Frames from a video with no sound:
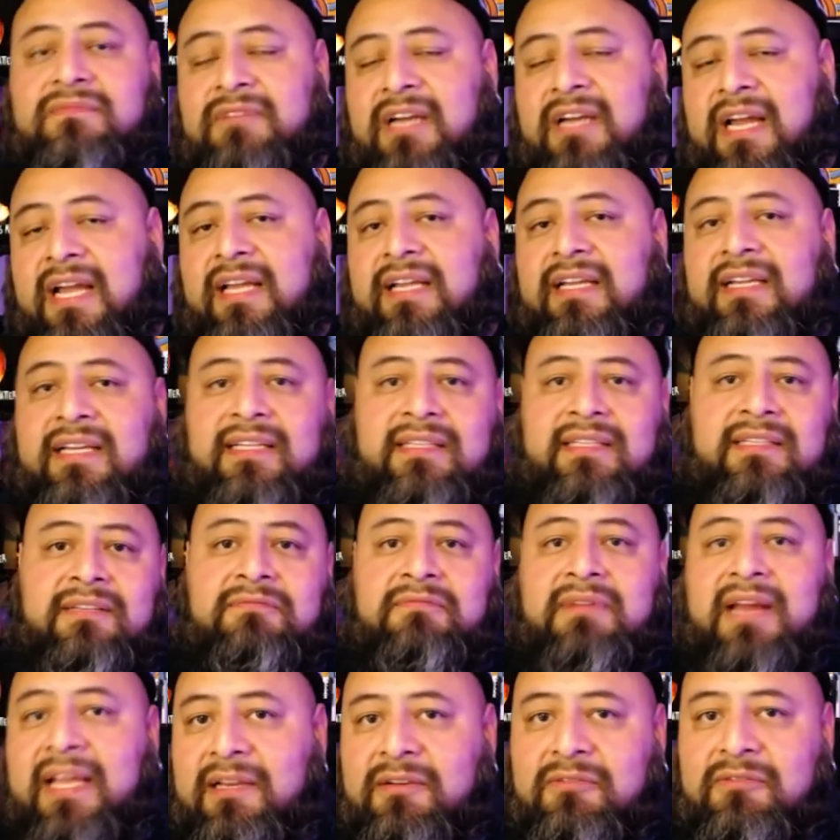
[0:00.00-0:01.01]
right? Get the
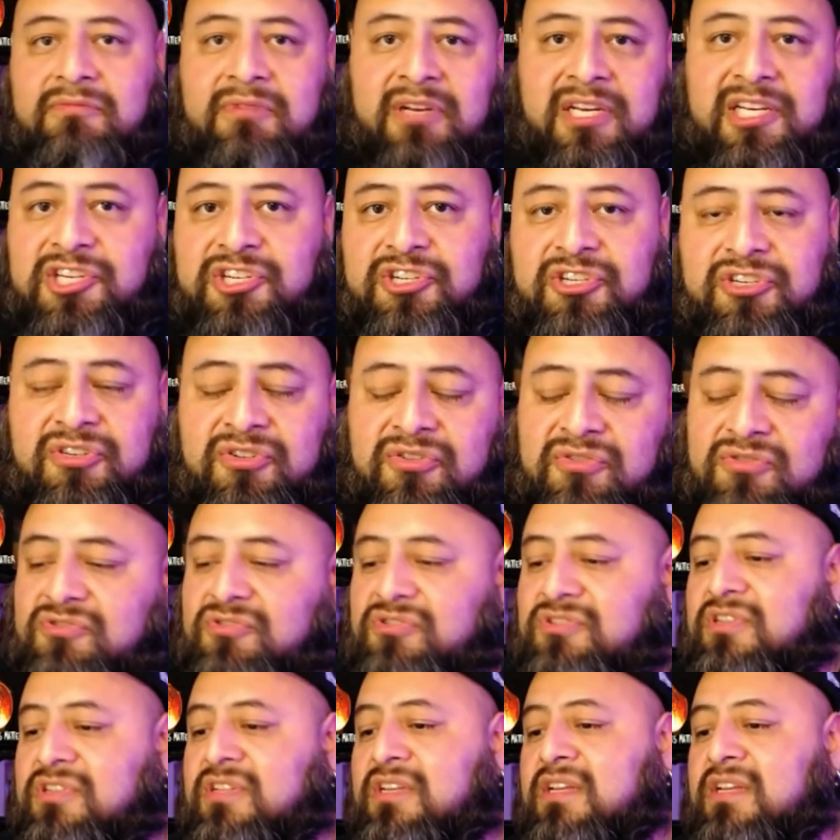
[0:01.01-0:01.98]
right running shoes